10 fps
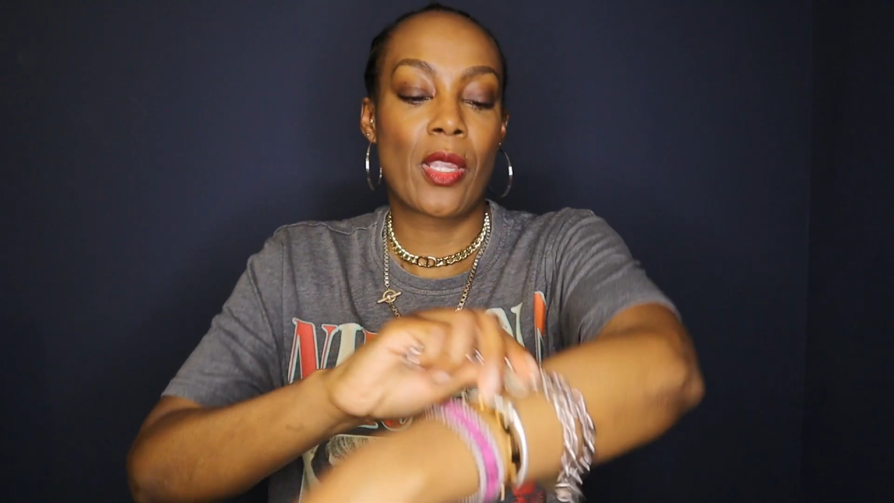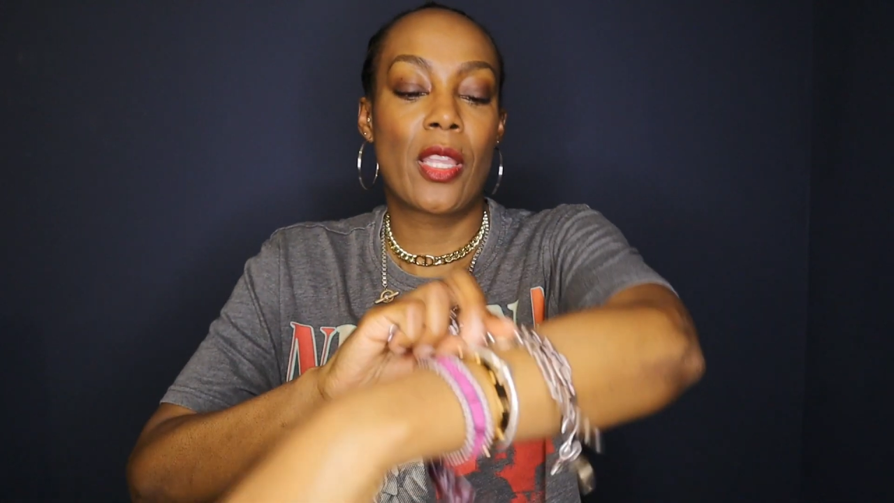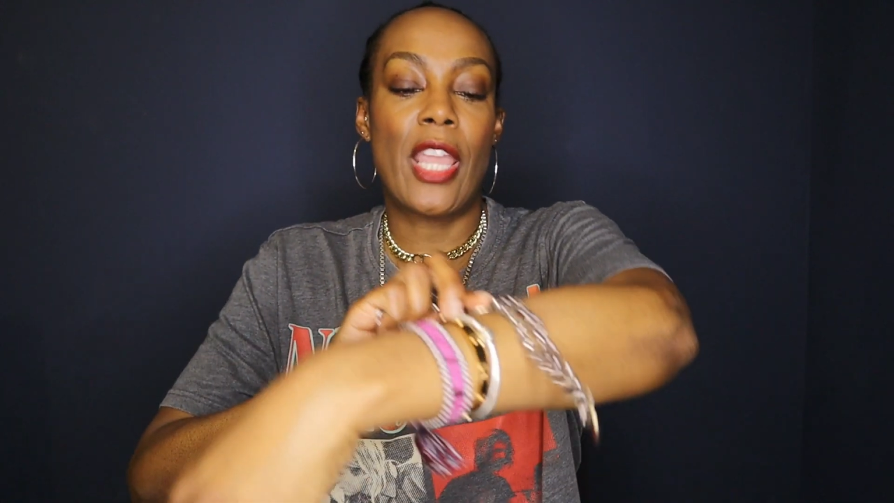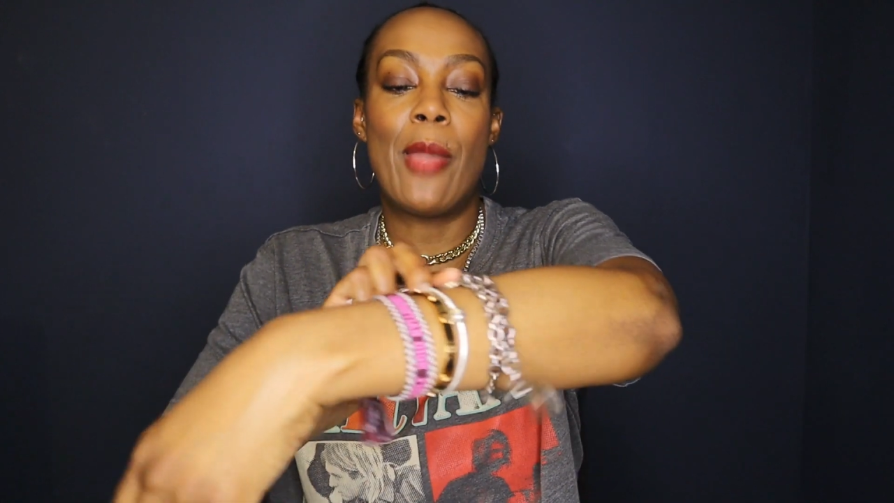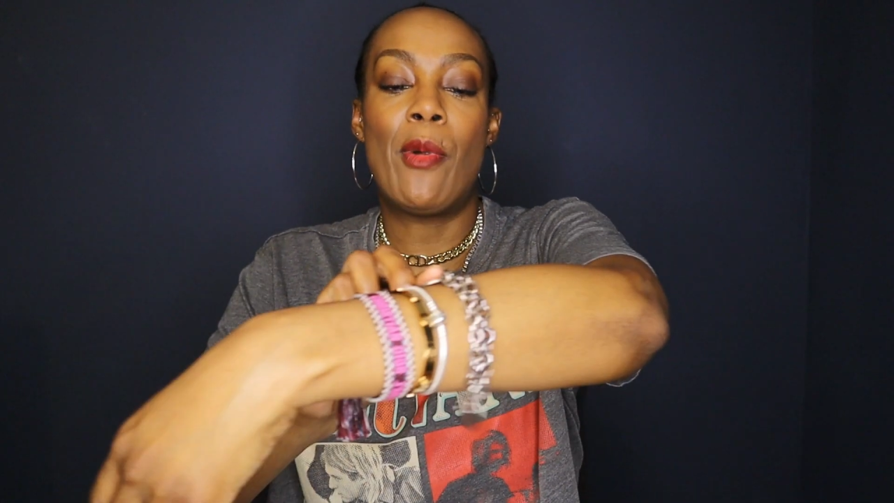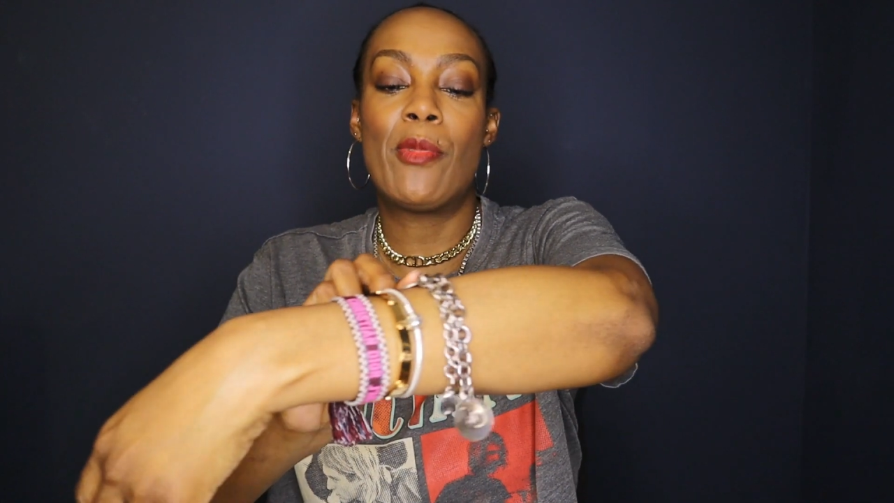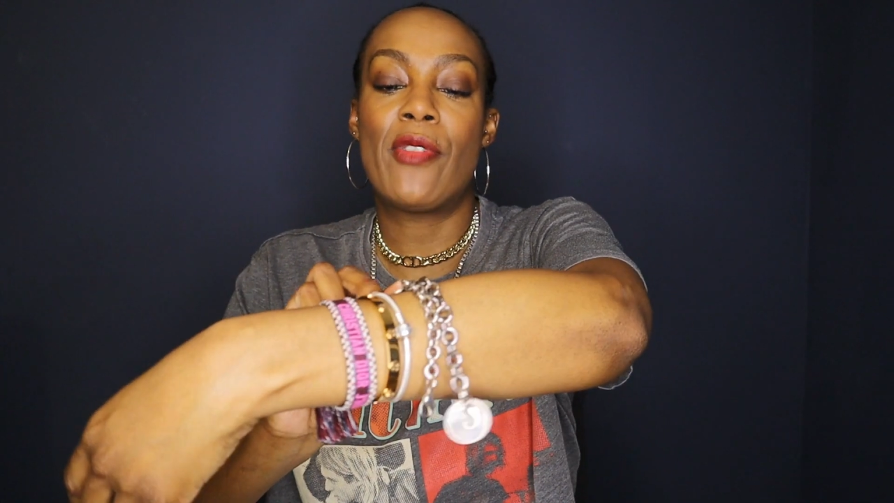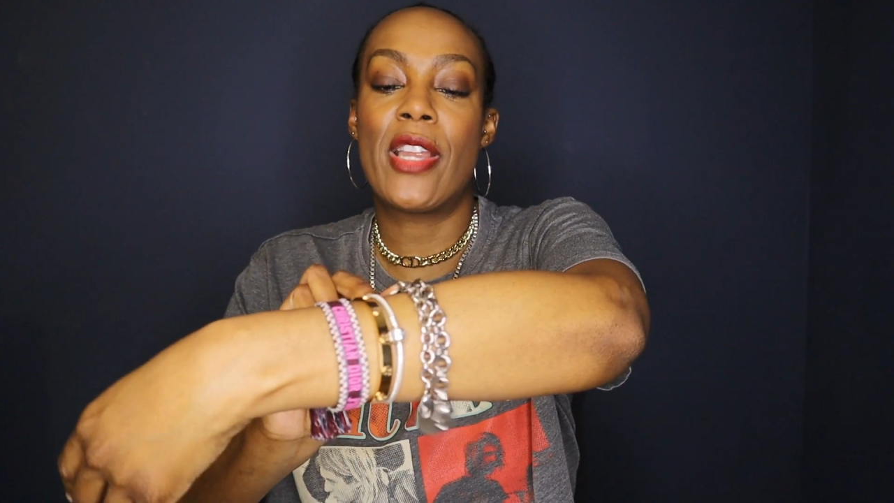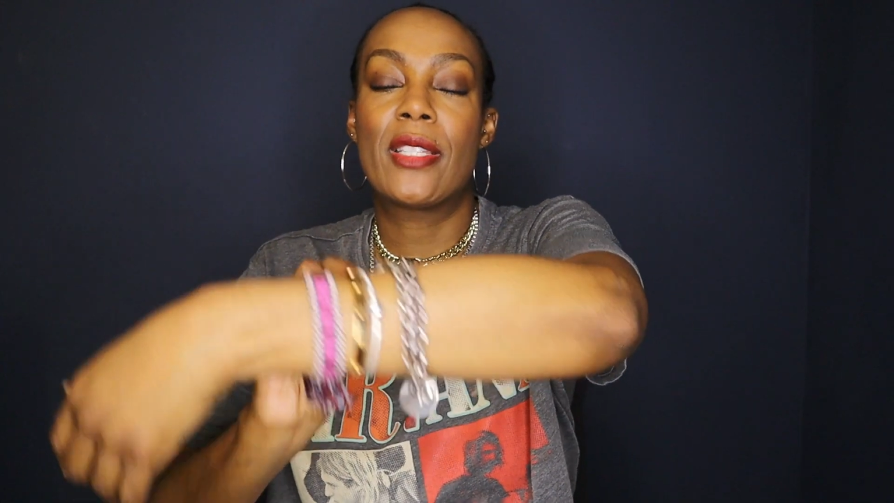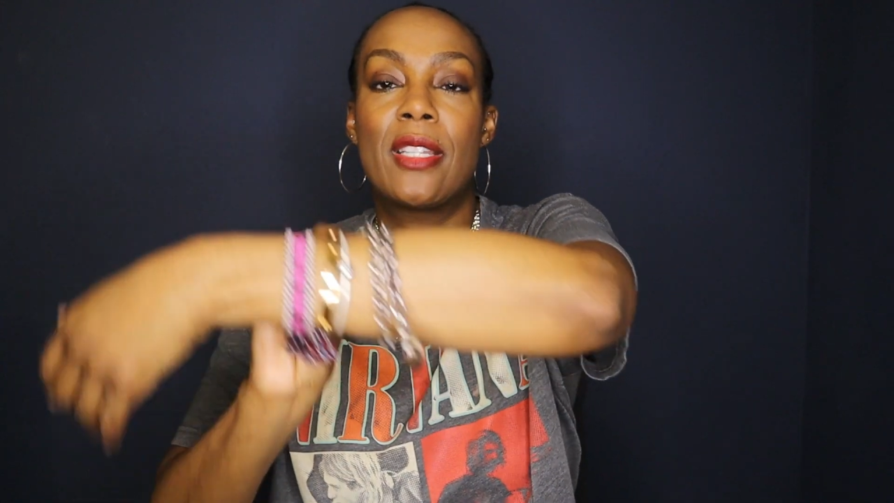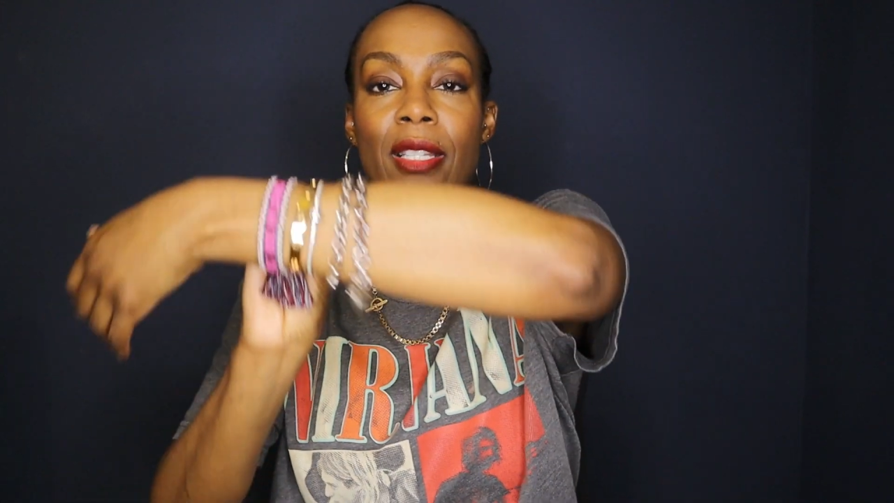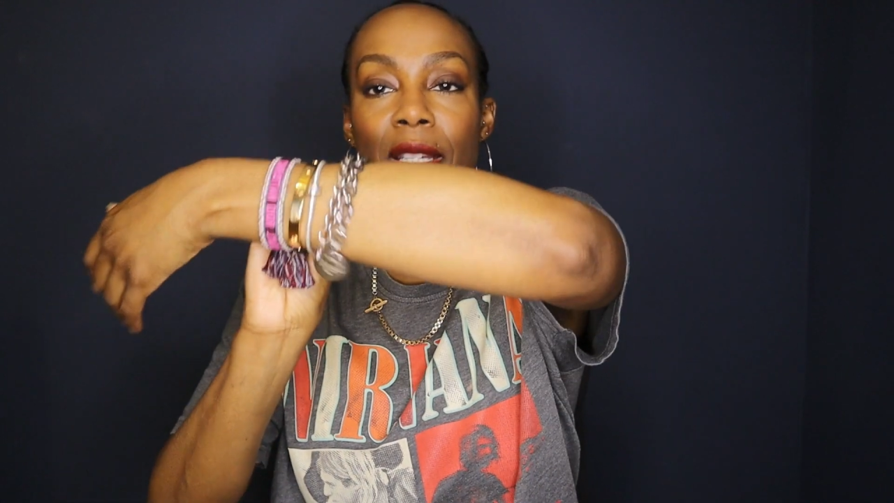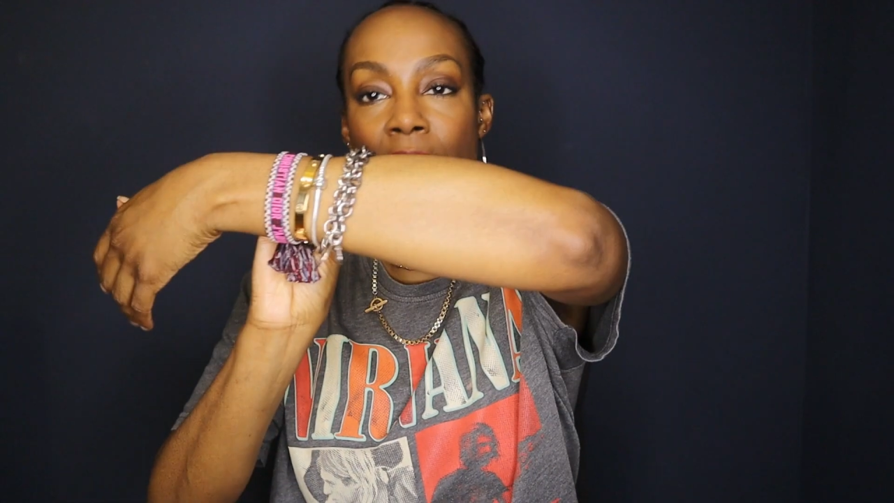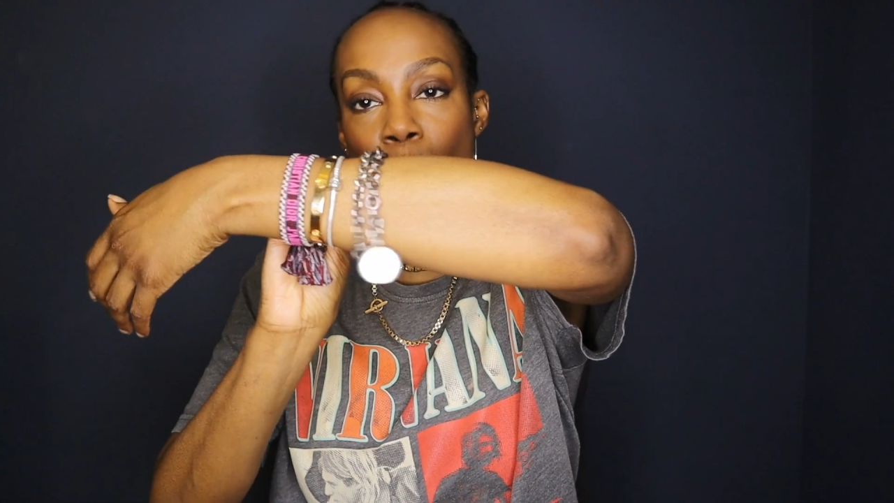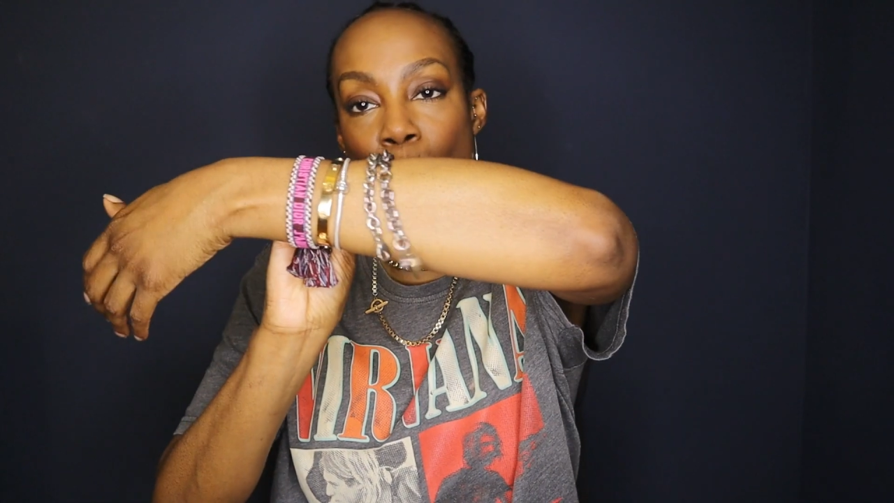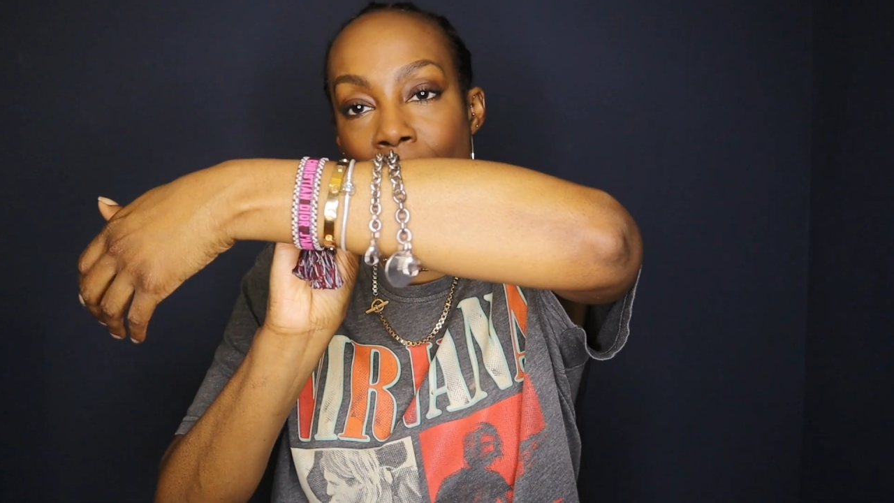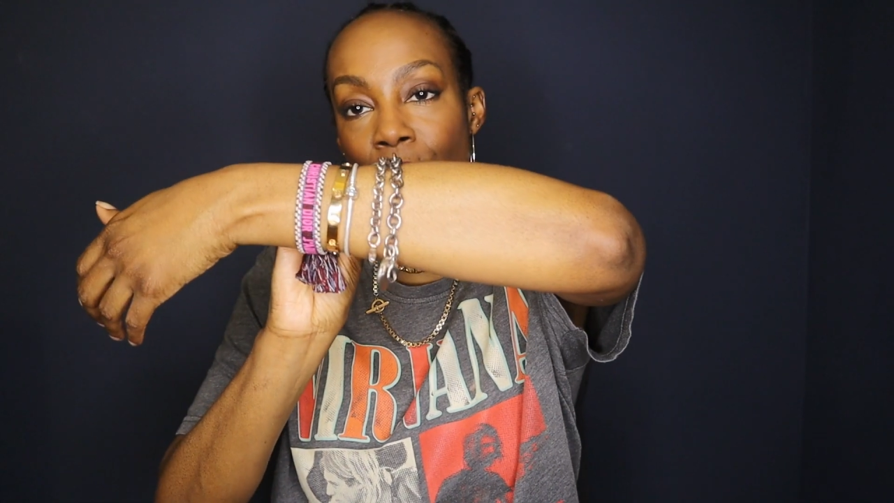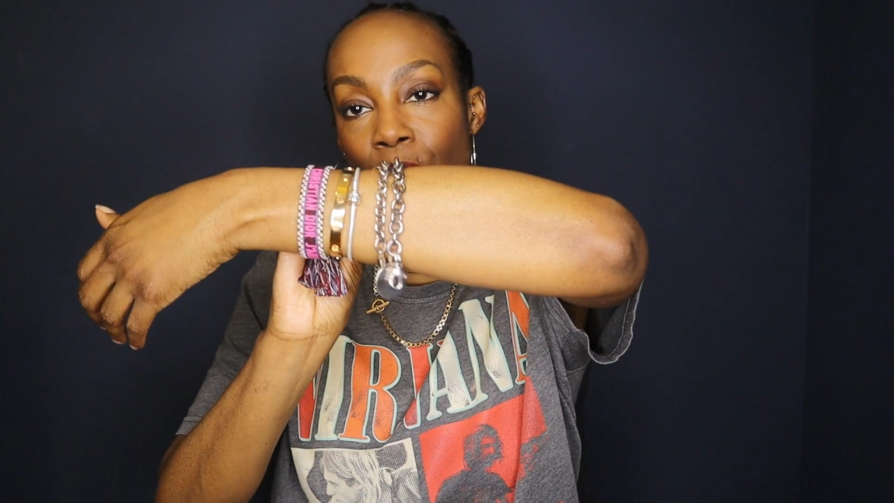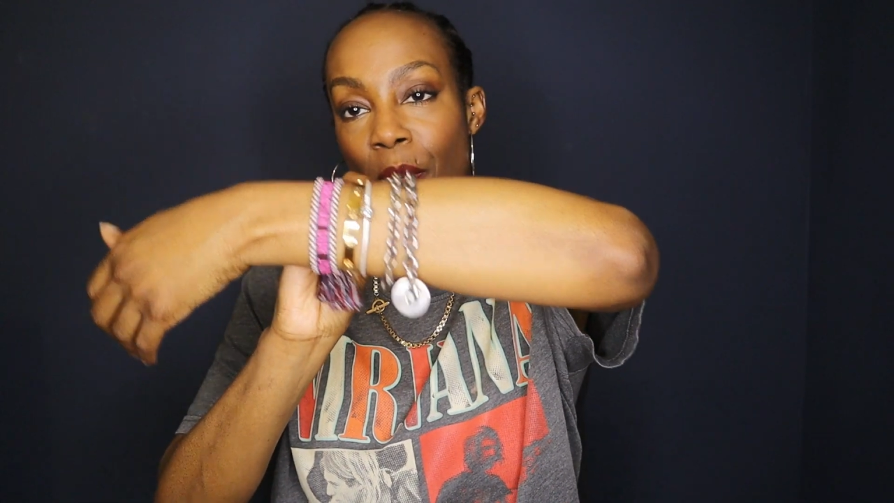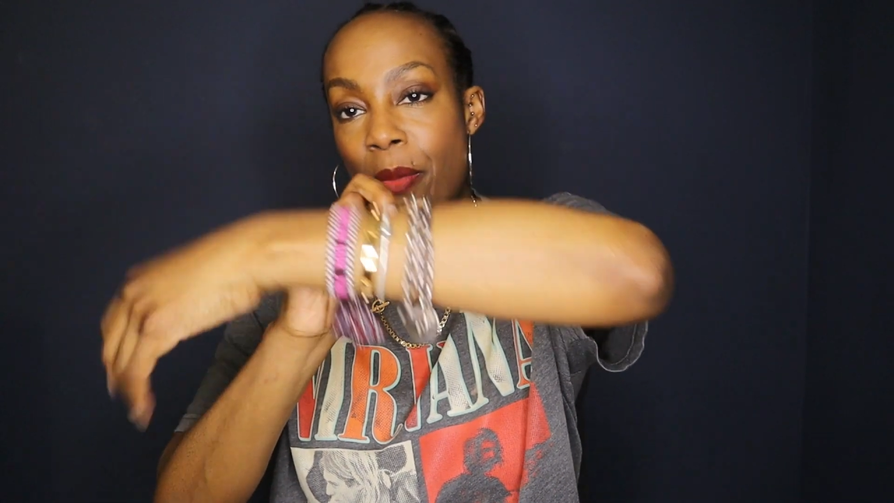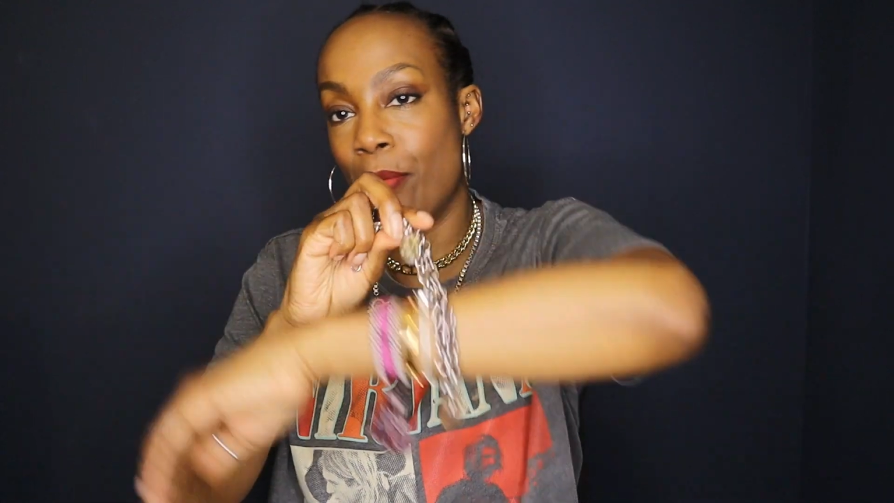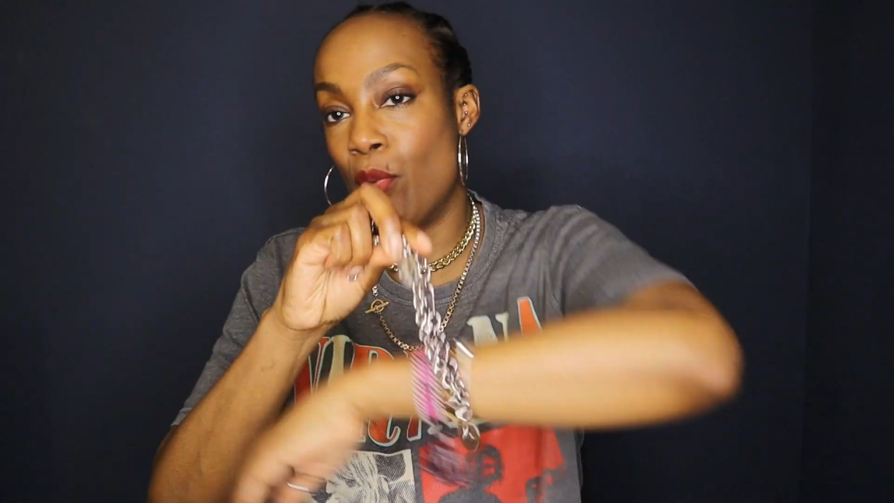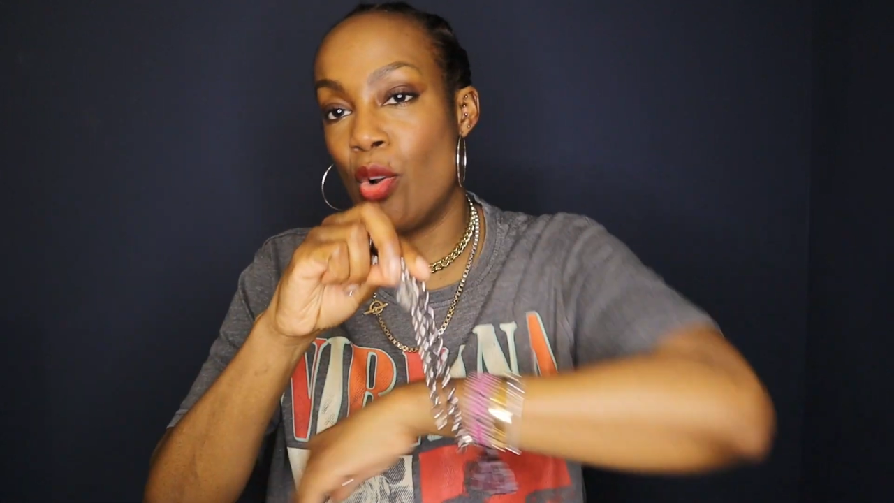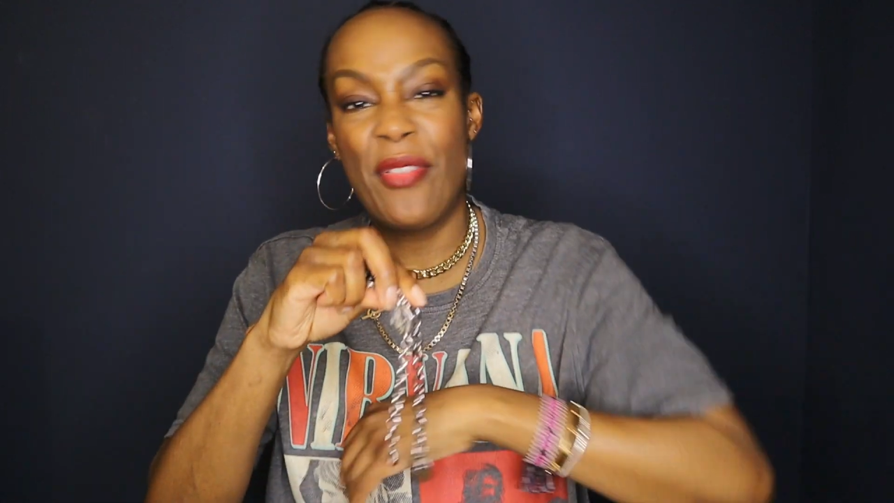get them on my wrist and start wearing them a bit more.